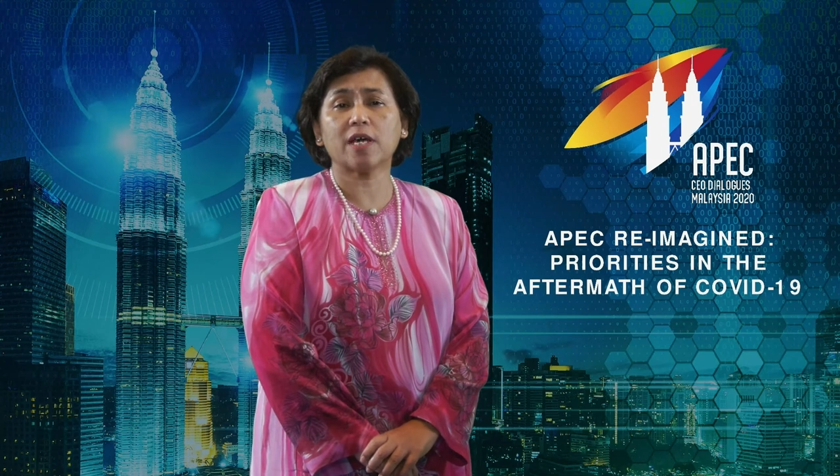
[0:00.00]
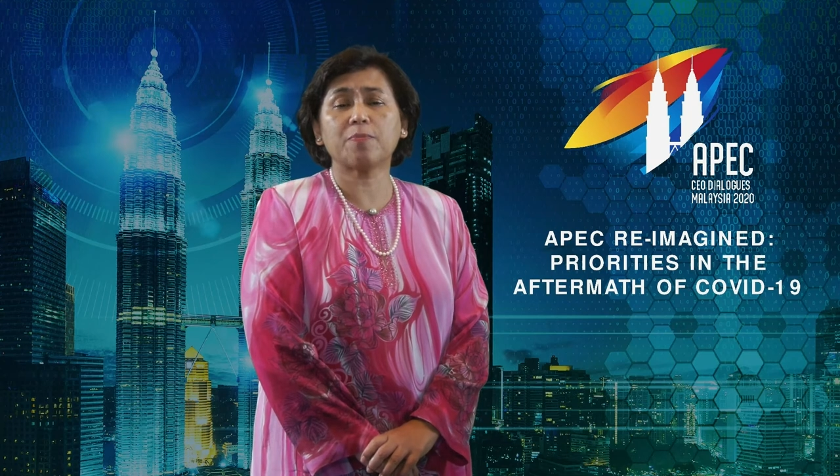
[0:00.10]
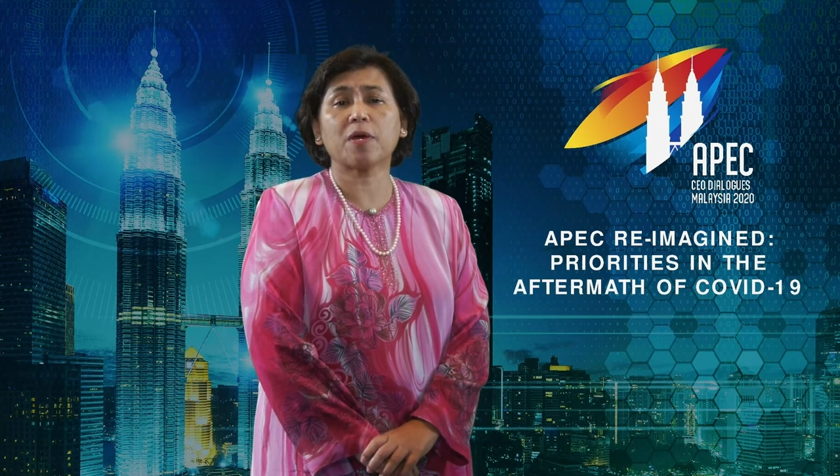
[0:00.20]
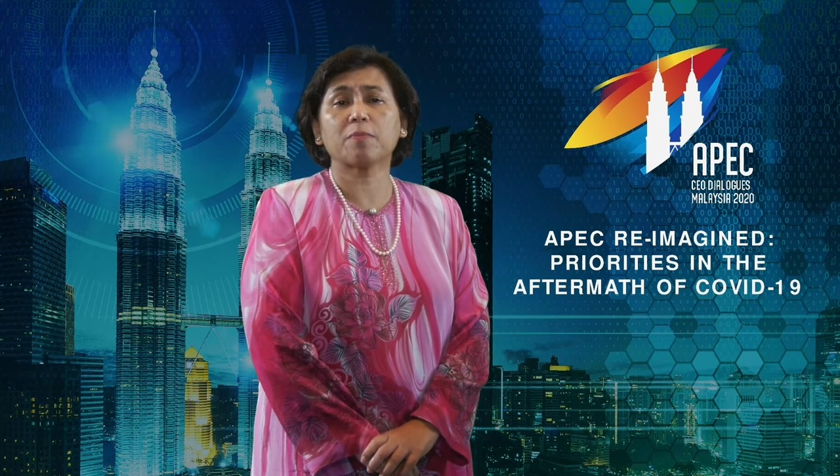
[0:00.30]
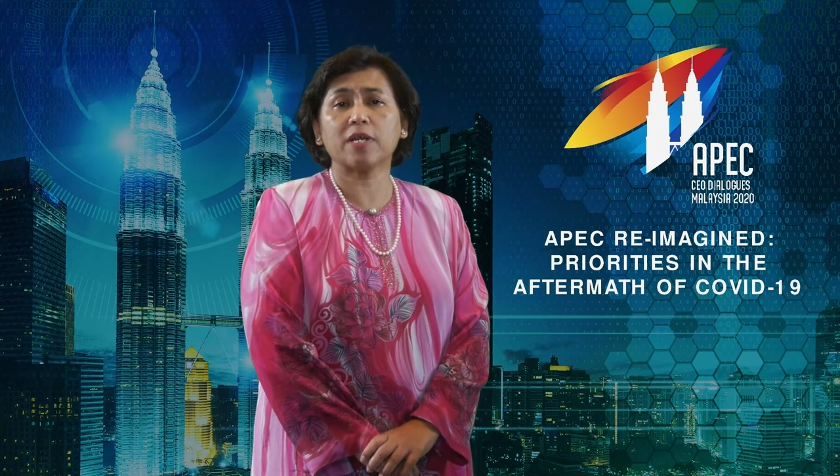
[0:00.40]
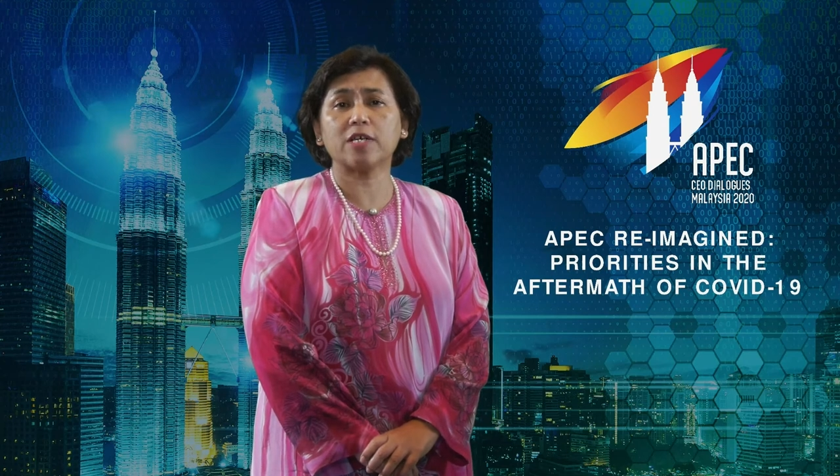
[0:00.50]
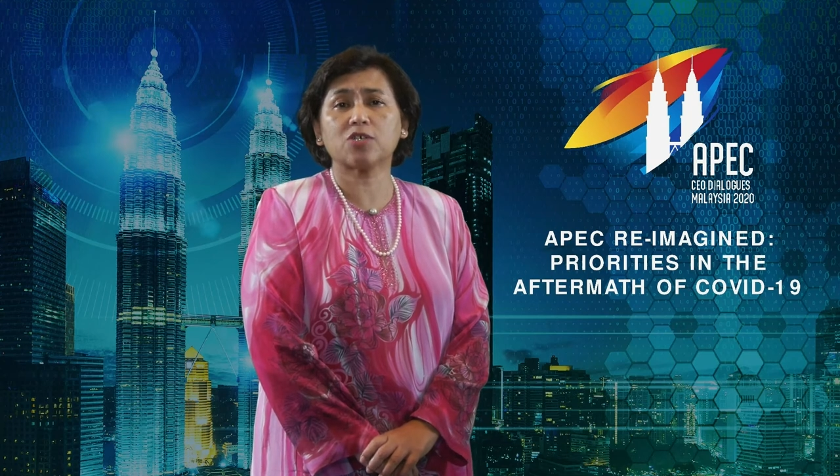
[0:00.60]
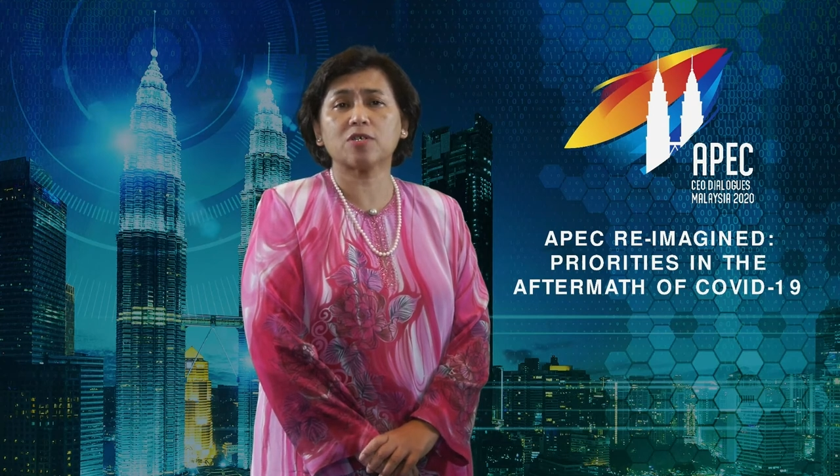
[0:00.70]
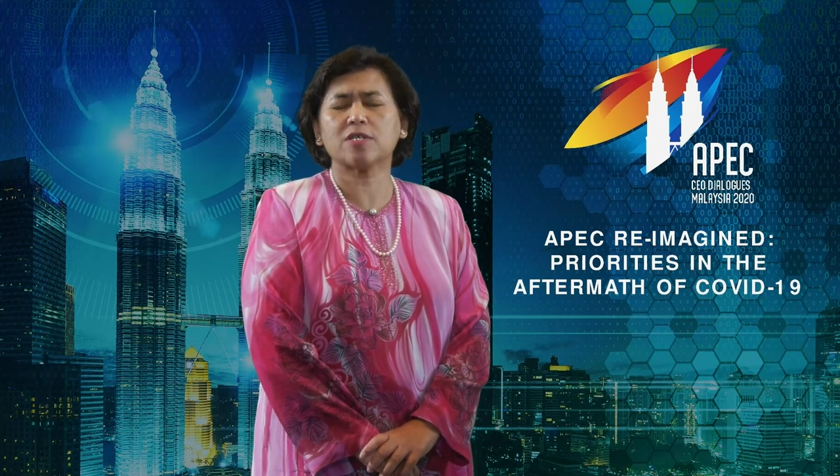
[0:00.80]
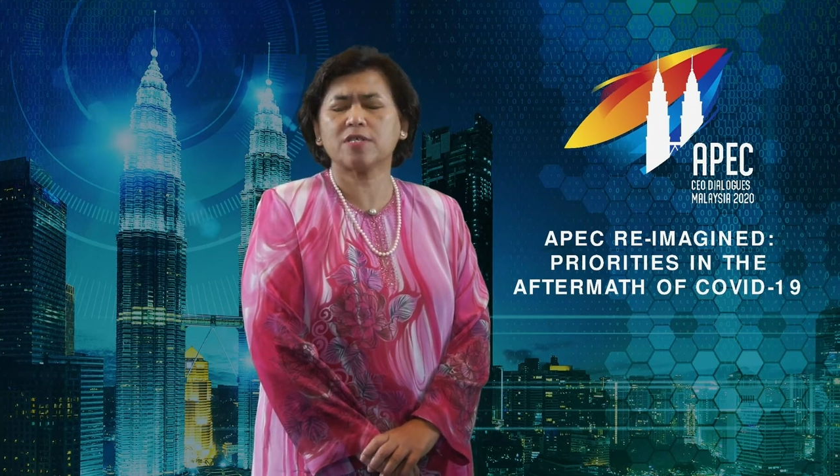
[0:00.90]
APEC
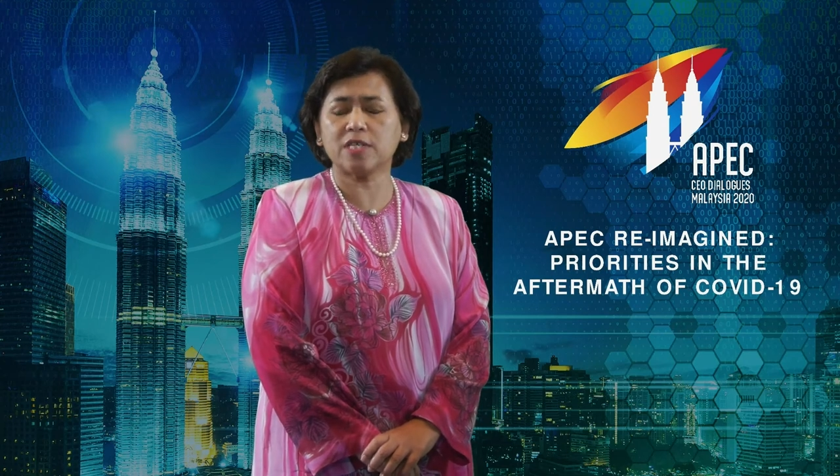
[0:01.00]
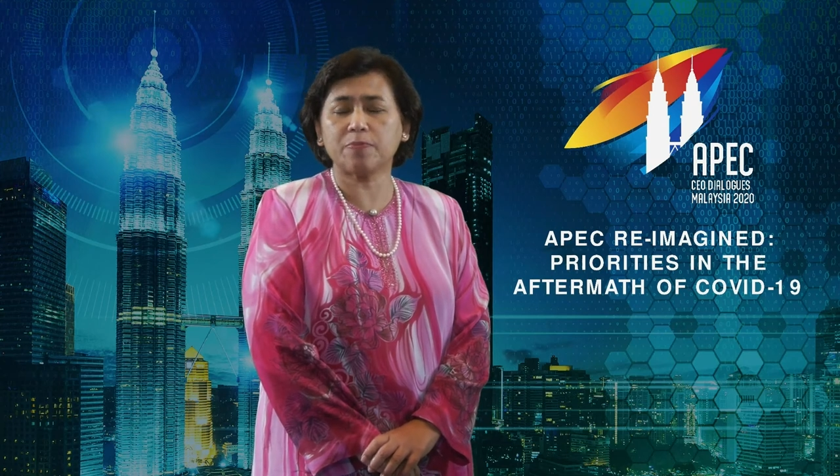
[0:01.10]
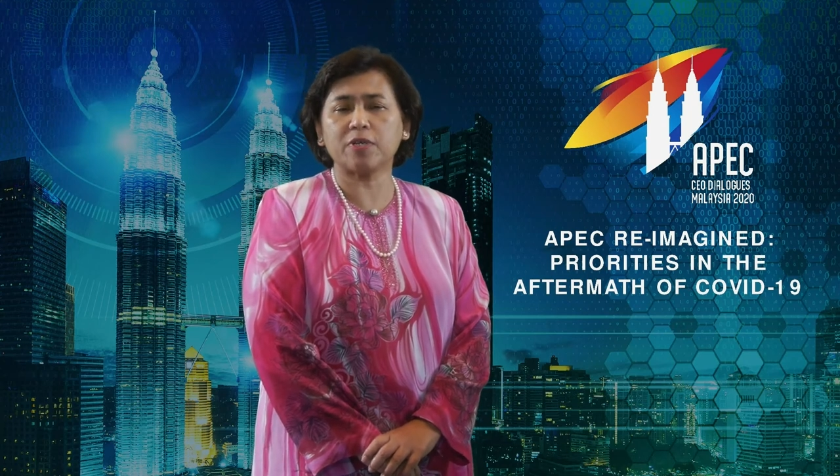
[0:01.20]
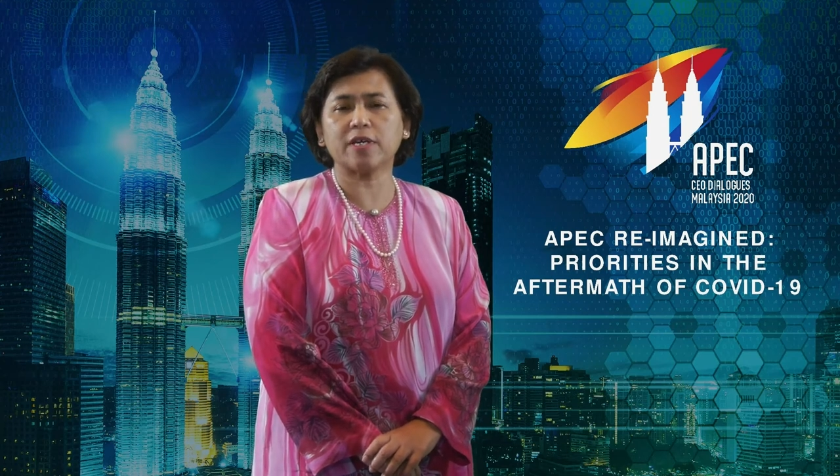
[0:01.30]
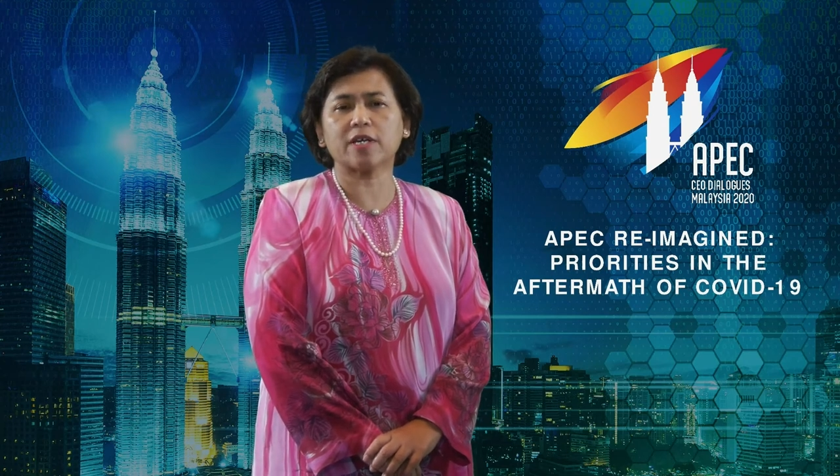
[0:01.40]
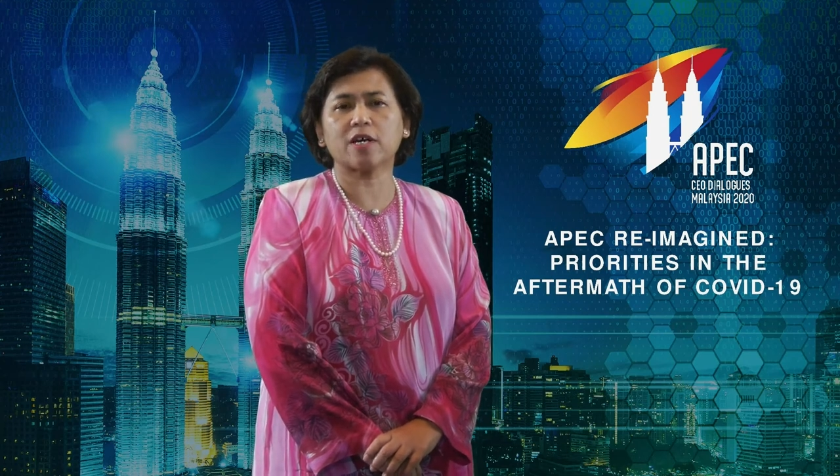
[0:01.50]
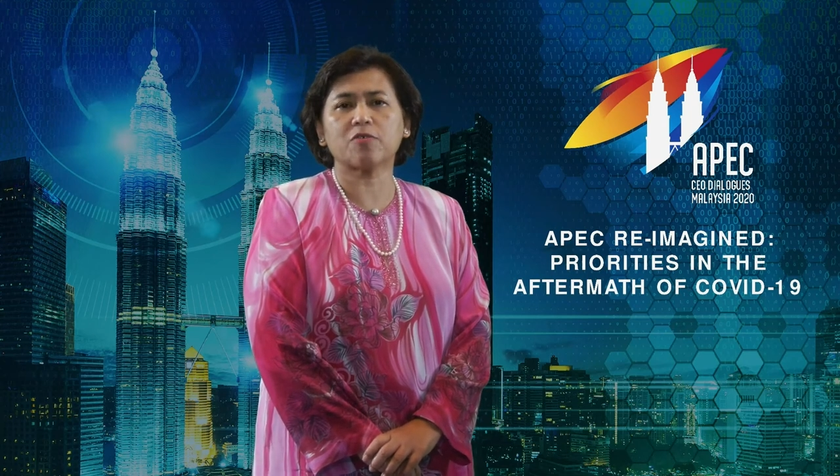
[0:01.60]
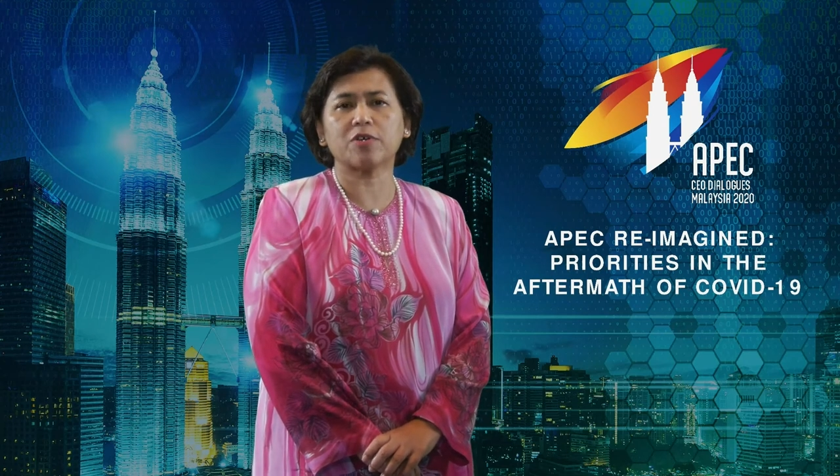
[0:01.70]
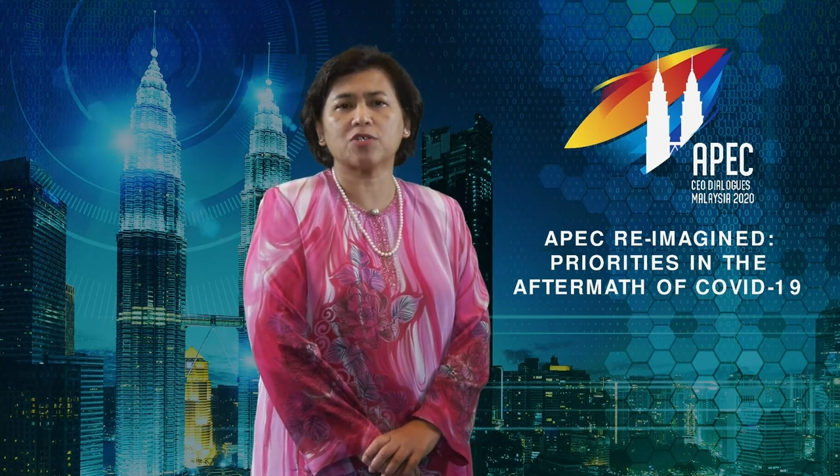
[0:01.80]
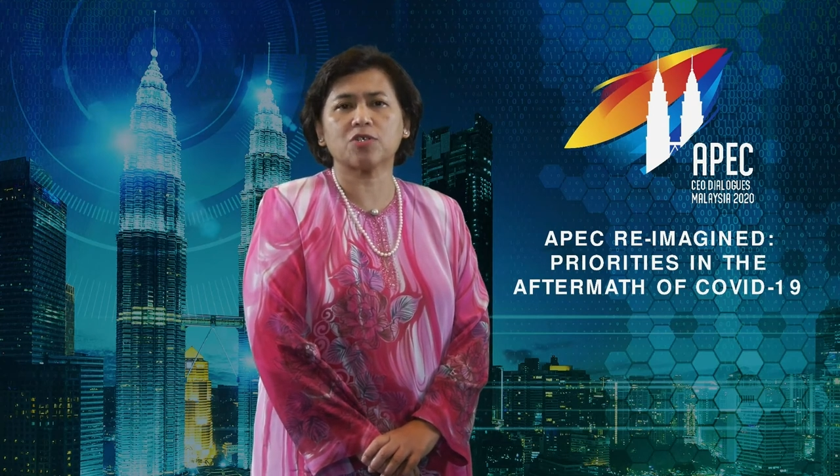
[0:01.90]
Malaysia is deeply
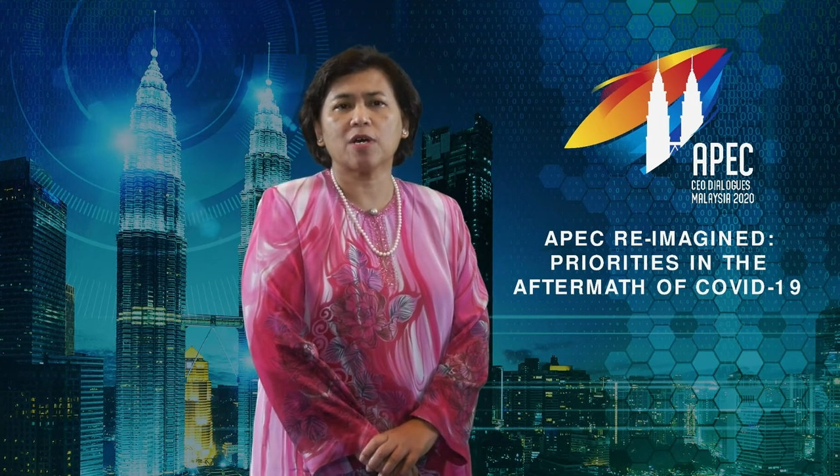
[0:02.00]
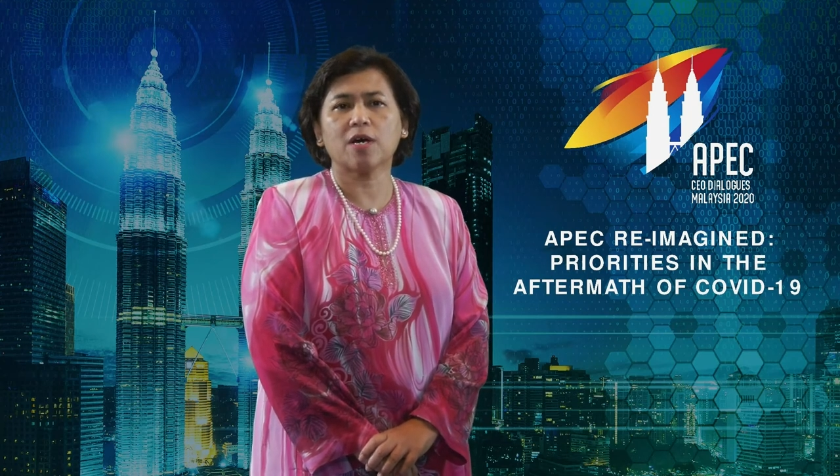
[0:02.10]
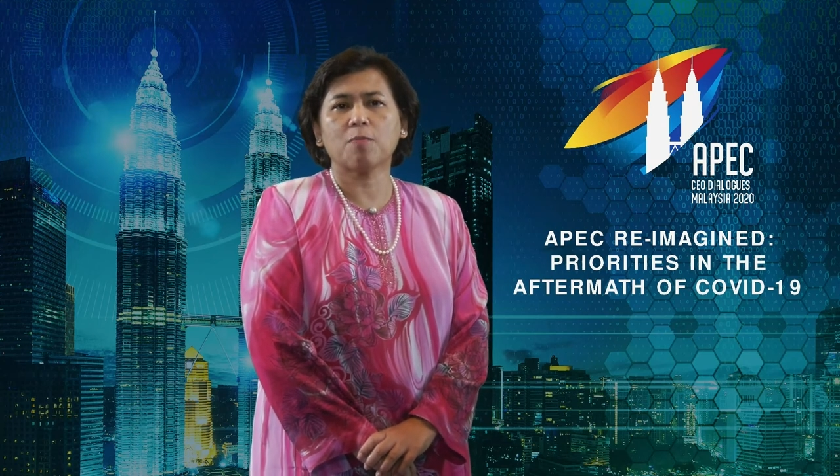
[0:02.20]
encouraged